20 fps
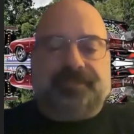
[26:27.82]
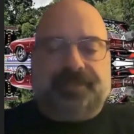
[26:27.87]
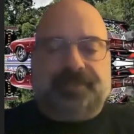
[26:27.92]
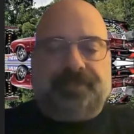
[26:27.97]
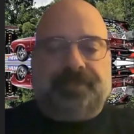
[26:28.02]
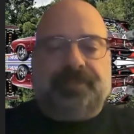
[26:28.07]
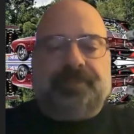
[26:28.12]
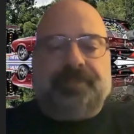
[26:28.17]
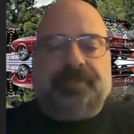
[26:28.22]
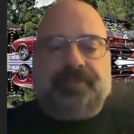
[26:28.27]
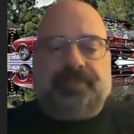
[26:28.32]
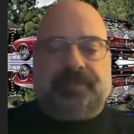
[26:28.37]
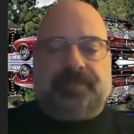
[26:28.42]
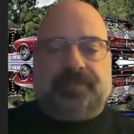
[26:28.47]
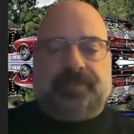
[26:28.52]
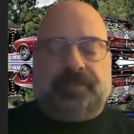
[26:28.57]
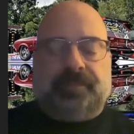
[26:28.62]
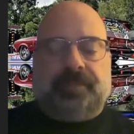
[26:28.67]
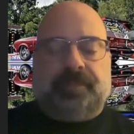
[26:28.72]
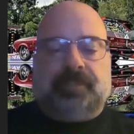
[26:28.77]
I think
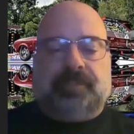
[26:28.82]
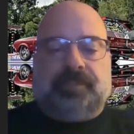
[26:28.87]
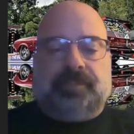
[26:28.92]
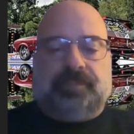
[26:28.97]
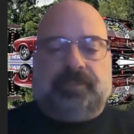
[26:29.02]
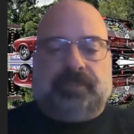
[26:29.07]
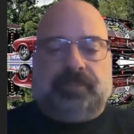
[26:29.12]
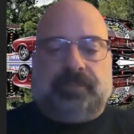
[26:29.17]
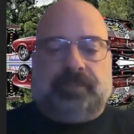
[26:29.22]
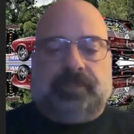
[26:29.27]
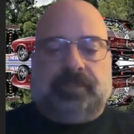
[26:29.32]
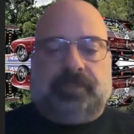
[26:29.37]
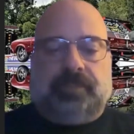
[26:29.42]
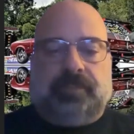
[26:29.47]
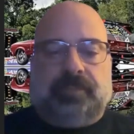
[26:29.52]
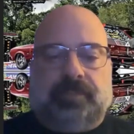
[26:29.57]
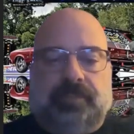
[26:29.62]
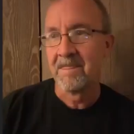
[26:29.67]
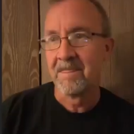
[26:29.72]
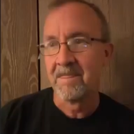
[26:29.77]

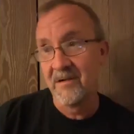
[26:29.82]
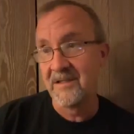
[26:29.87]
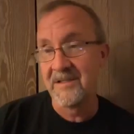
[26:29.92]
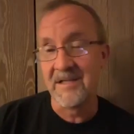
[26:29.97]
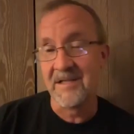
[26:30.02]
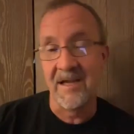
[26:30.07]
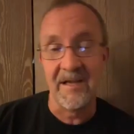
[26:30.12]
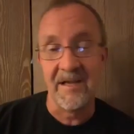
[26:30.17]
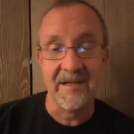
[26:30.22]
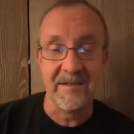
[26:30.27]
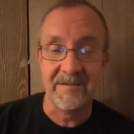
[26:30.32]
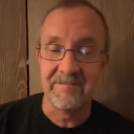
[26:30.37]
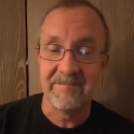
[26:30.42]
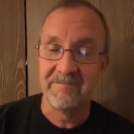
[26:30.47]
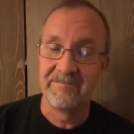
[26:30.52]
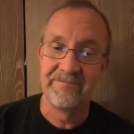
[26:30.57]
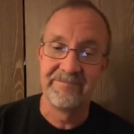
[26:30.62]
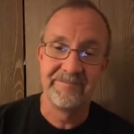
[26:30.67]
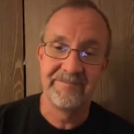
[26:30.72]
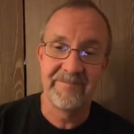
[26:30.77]
the where he's headed,
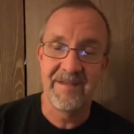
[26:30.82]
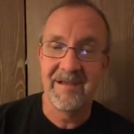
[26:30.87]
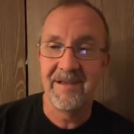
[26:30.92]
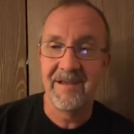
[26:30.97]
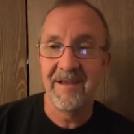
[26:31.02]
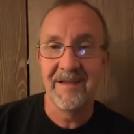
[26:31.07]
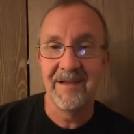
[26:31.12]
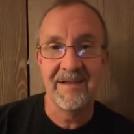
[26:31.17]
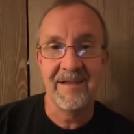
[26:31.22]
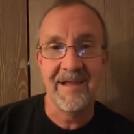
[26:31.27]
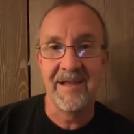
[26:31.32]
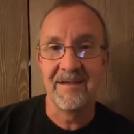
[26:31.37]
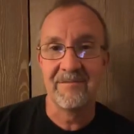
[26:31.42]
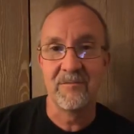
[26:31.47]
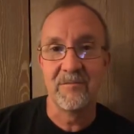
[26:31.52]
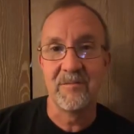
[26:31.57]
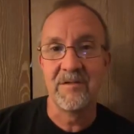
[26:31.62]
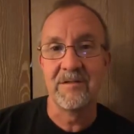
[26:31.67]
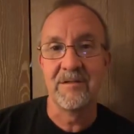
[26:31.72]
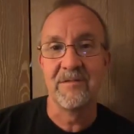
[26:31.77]

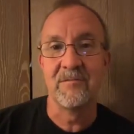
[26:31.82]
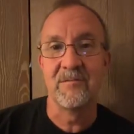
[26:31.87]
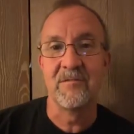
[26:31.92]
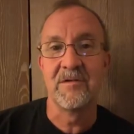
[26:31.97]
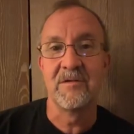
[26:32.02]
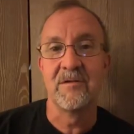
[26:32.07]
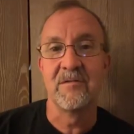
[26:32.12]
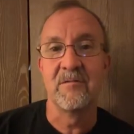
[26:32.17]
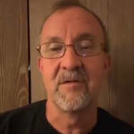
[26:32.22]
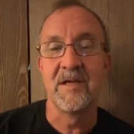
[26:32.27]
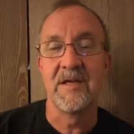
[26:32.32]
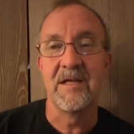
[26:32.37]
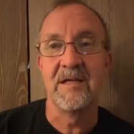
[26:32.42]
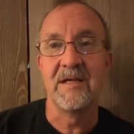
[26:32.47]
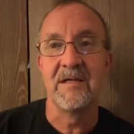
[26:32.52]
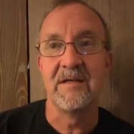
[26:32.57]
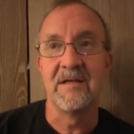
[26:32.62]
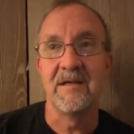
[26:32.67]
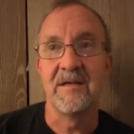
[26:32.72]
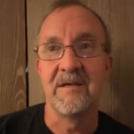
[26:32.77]
again, with the
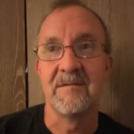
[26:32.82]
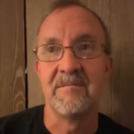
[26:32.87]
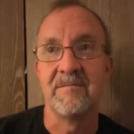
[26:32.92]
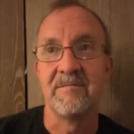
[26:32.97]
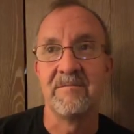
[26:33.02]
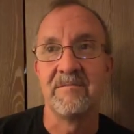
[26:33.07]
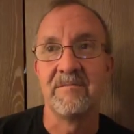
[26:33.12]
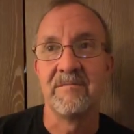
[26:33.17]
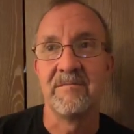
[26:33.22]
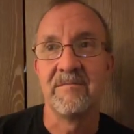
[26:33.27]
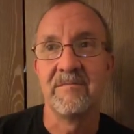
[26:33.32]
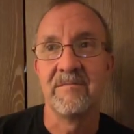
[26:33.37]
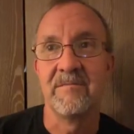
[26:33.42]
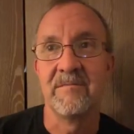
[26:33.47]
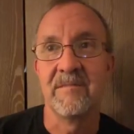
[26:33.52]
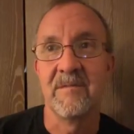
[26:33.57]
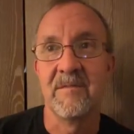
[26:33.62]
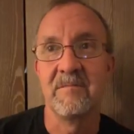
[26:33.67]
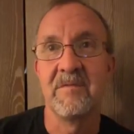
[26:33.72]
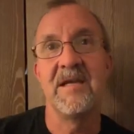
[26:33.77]
way
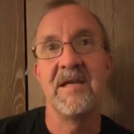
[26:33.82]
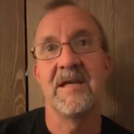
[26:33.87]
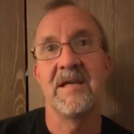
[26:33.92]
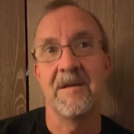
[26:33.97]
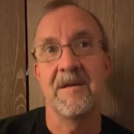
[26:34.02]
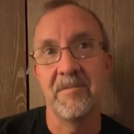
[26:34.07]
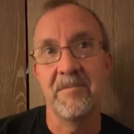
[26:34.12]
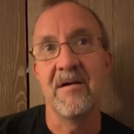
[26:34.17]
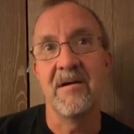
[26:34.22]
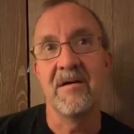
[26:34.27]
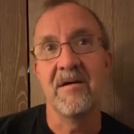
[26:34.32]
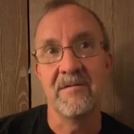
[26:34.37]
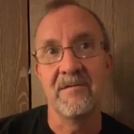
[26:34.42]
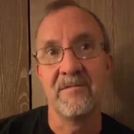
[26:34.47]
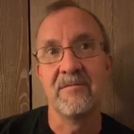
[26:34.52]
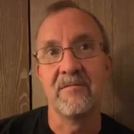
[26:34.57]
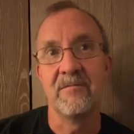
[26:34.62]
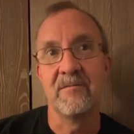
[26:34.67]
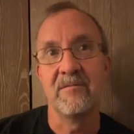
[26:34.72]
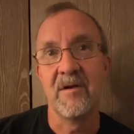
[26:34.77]
being a part
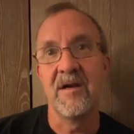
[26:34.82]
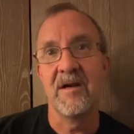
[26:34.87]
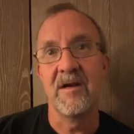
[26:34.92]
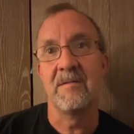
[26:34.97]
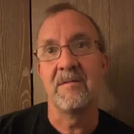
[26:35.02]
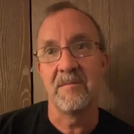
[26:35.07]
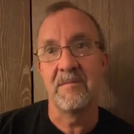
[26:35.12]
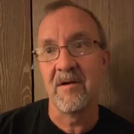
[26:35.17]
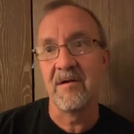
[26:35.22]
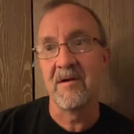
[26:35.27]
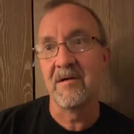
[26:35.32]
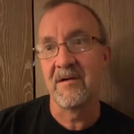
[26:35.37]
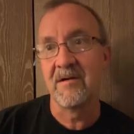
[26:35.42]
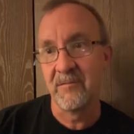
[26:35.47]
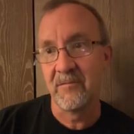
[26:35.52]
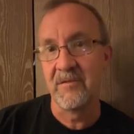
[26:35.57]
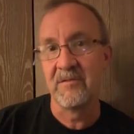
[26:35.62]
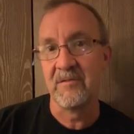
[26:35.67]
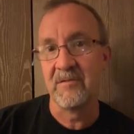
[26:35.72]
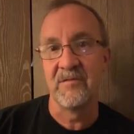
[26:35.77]
of what I'm a part
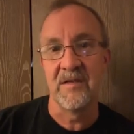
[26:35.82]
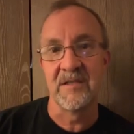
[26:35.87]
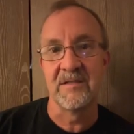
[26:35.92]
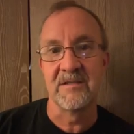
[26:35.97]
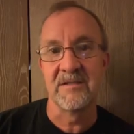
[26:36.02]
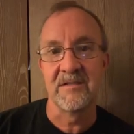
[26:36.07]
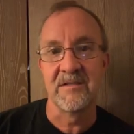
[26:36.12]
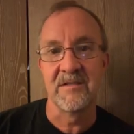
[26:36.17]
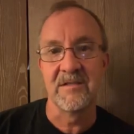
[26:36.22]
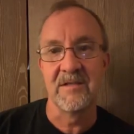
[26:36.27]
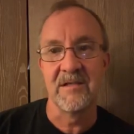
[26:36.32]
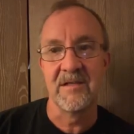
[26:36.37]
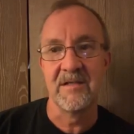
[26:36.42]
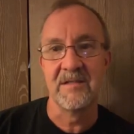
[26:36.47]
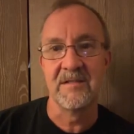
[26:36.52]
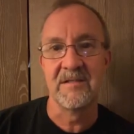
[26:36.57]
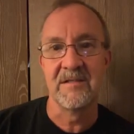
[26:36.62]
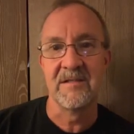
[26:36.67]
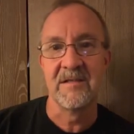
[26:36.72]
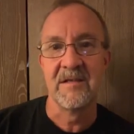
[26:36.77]
of with Vince,
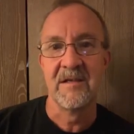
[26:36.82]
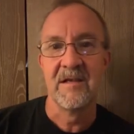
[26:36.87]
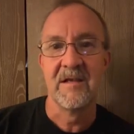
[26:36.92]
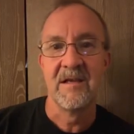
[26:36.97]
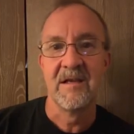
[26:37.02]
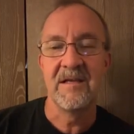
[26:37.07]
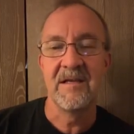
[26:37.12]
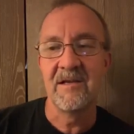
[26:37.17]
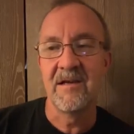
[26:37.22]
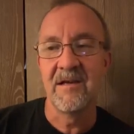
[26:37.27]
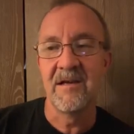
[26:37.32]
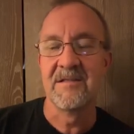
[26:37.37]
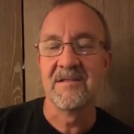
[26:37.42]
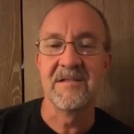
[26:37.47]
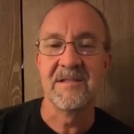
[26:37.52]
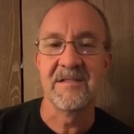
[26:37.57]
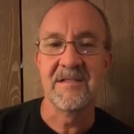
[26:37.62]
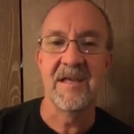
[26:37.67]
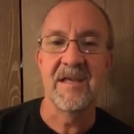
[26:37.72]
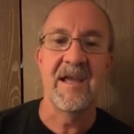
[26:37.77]
is he doesn't
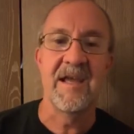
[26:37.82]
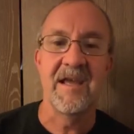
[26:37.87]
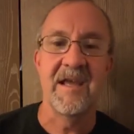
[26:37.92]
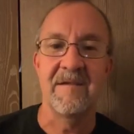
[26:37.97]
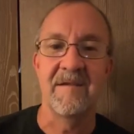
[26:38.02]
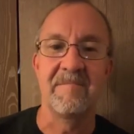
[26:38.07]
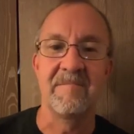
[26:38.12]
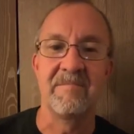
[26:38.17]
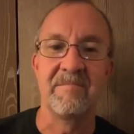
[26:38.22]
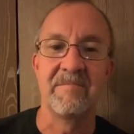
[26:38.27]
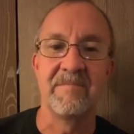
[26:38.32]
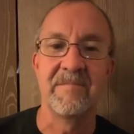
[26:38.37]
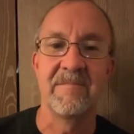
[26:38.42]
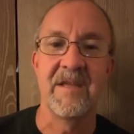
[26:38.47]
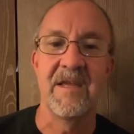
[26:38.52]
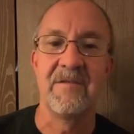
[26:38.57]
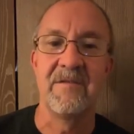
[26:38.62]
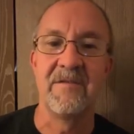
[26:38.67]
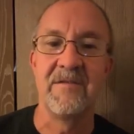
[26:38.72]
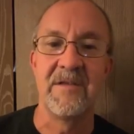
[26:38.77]
say it
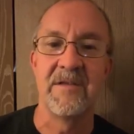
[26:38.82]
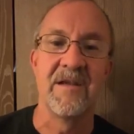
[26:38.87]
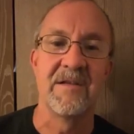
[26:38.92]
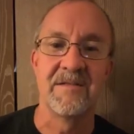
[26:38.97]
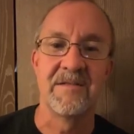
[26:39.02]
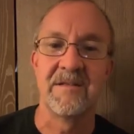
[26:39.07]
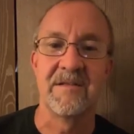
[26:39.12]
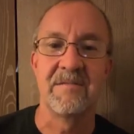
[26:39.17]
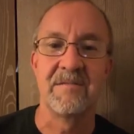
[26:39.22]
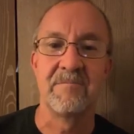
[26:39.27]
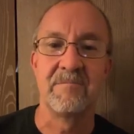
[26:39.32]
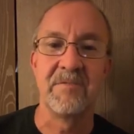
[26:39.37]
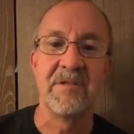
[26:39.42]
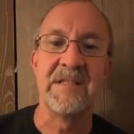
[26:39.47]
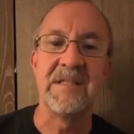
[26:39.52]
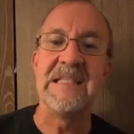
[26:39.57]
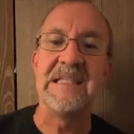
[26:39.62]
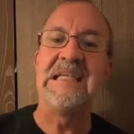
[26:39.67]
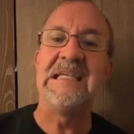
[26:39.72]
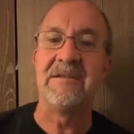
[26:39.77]
if he doesn't
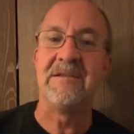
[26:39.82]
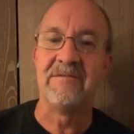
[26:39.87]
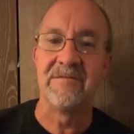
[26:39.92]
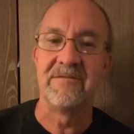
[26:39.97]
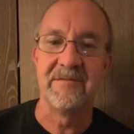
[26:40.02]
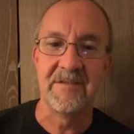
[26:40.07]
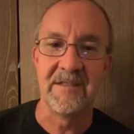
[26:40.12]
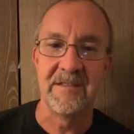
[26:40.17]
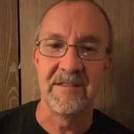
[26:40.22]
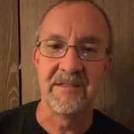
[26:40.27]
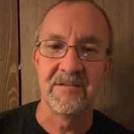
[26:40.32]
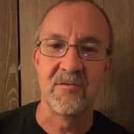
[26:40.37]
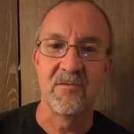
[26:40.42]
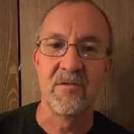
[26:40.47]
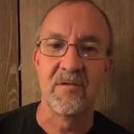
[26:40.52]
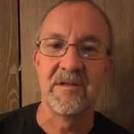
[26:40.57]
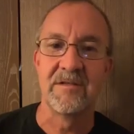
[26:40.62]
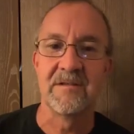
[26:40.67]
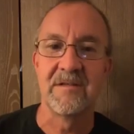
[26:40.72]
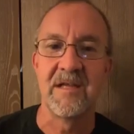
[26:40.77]
believe it
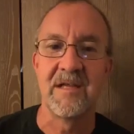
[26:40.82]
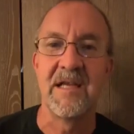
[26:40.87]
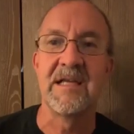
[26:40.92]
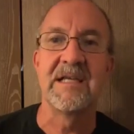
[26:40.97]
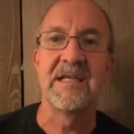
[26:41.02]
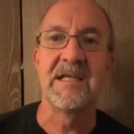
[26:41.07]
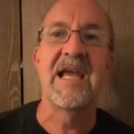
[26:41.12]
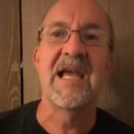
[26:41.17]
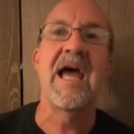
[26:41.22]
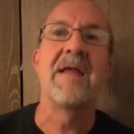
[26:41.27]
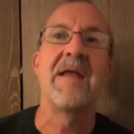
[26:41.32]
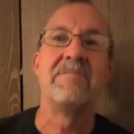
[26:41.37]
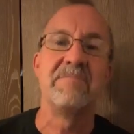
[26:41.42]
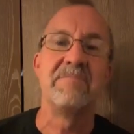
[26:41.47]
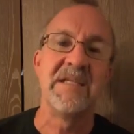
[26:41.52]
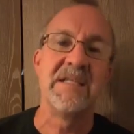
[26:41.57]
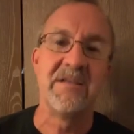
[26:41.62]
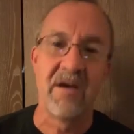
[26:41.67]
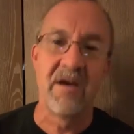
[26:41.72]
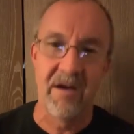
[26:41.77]
can
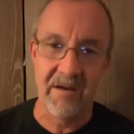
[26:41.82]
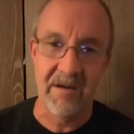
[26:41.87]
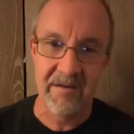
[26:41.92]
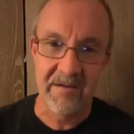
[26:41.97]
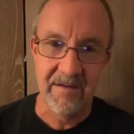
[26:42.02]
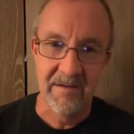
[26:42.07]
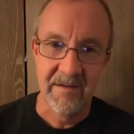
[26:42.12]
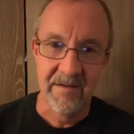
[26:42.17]
be done.